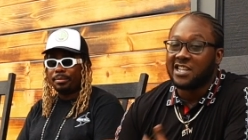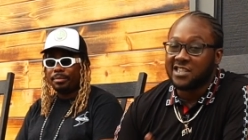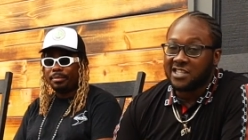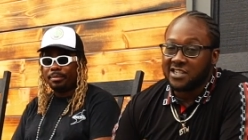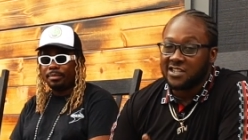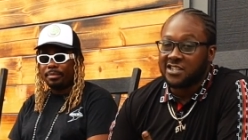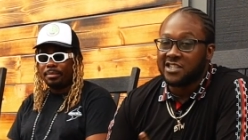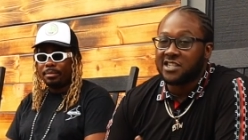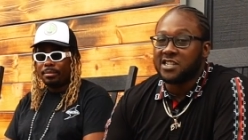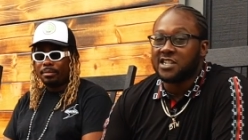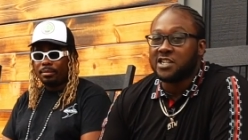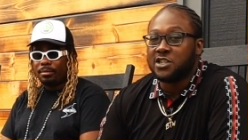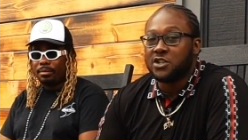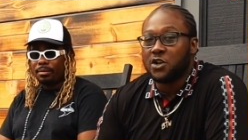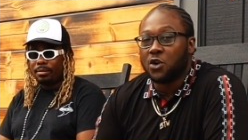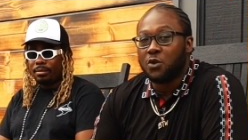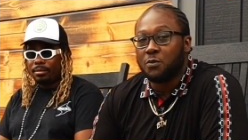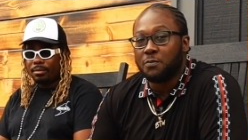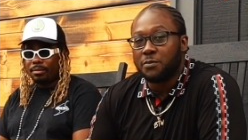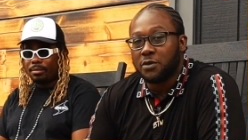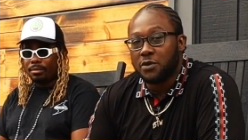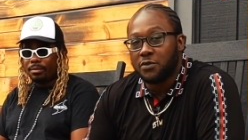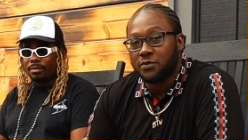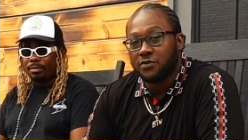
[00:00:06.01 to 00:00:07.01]
Speaker 1: and listening to dope
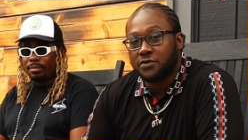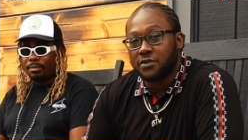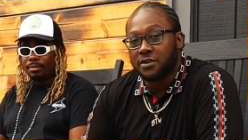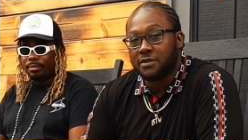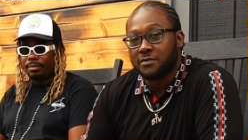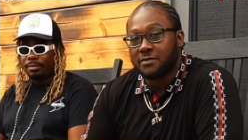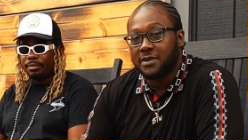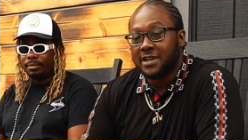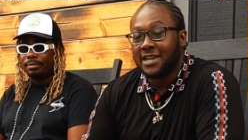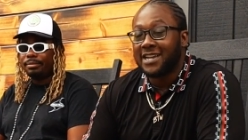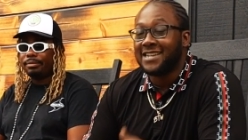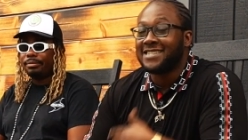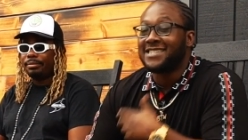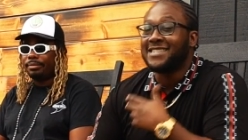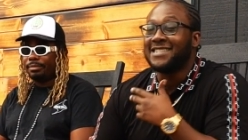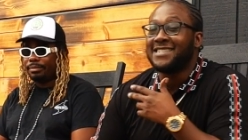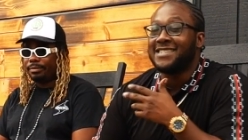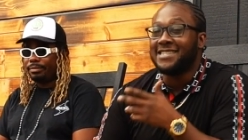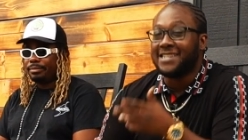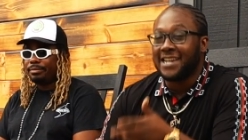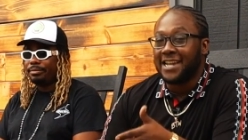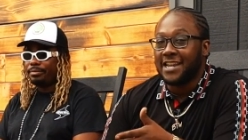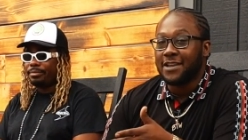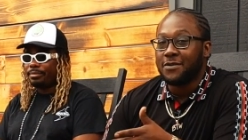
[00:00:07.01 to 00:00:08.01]
music. And
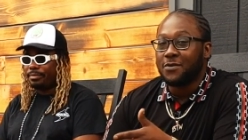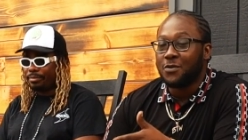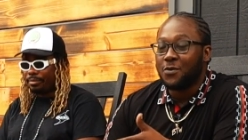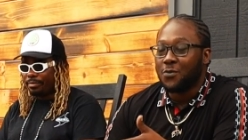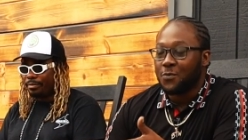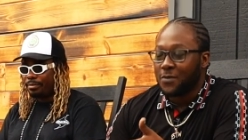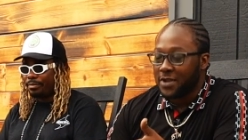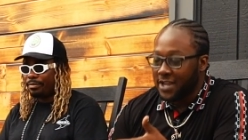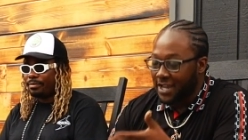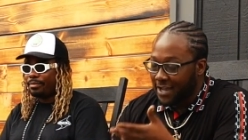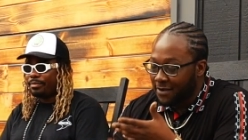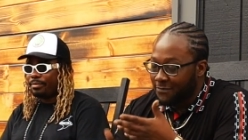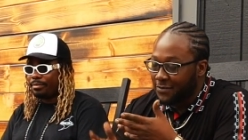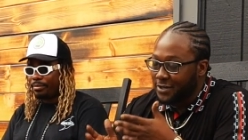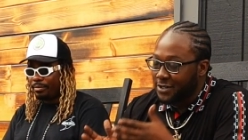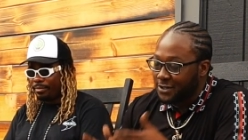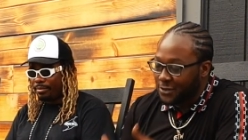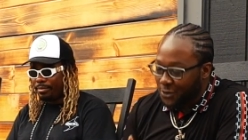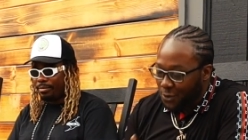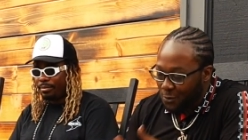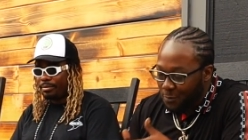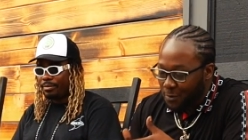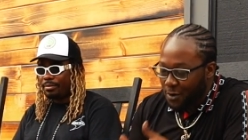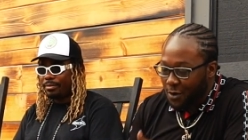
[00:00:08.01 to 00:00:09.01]
today, we have a
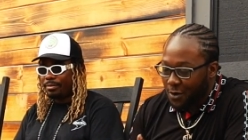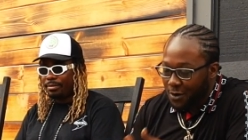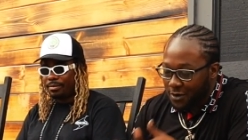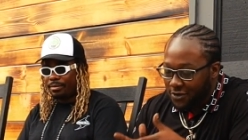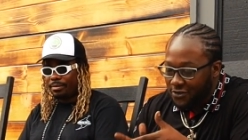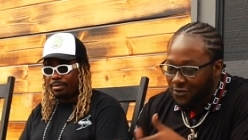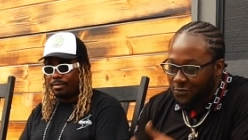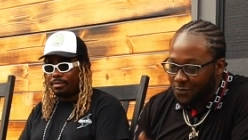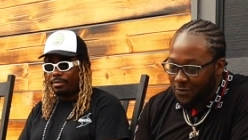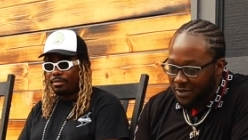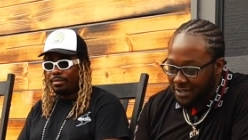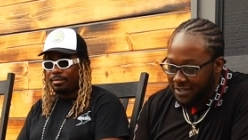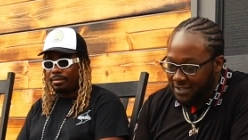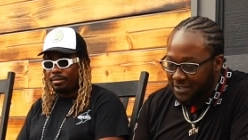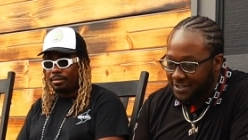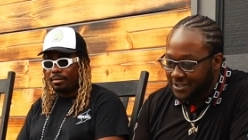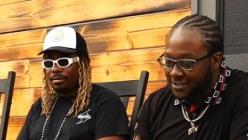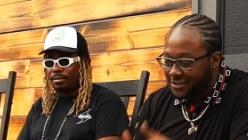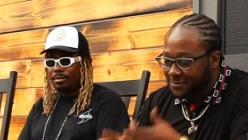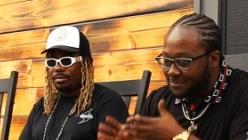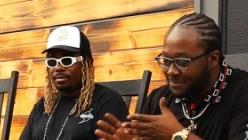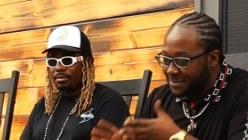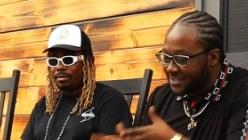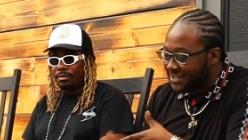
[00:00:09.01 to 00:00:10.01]
dope artist with
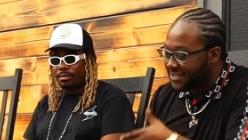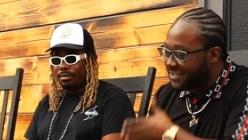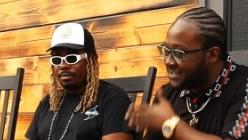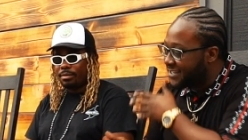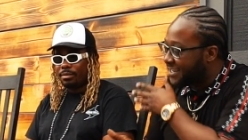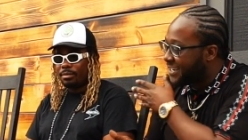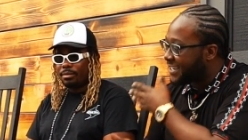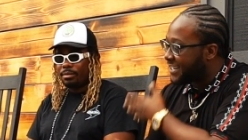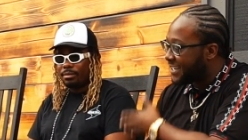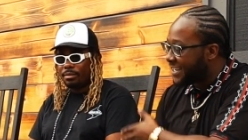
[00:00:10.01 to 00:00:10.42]
us, Mr.